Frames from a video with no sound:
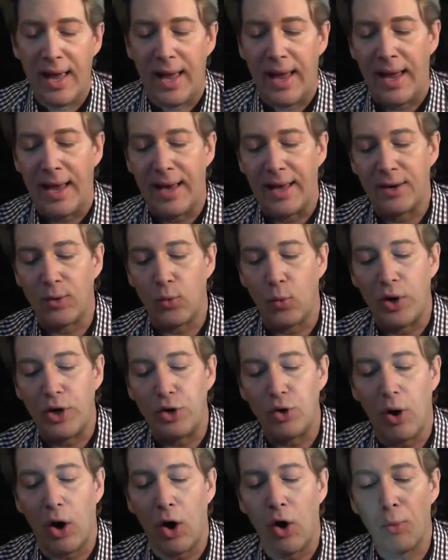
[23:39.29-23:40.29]
And when
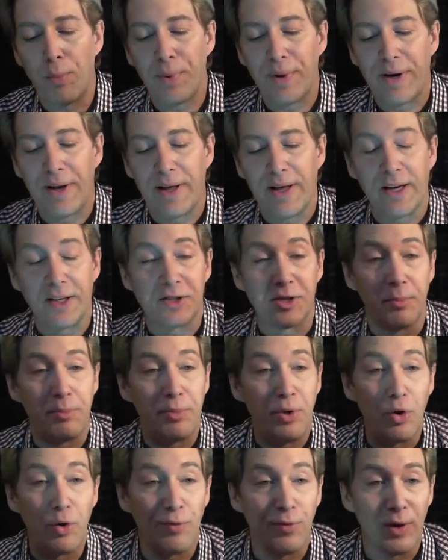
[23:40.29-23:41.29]
you open it, it's a
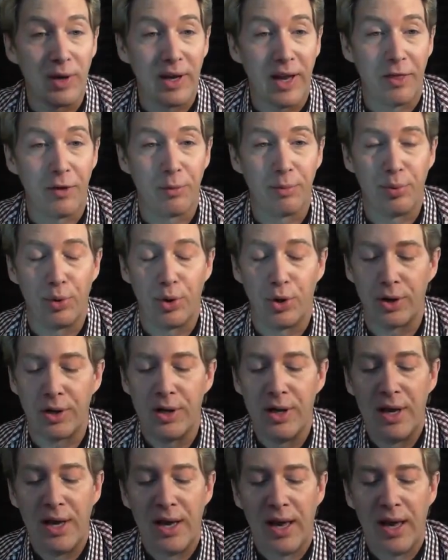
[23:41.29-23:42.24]
beautiful leather book.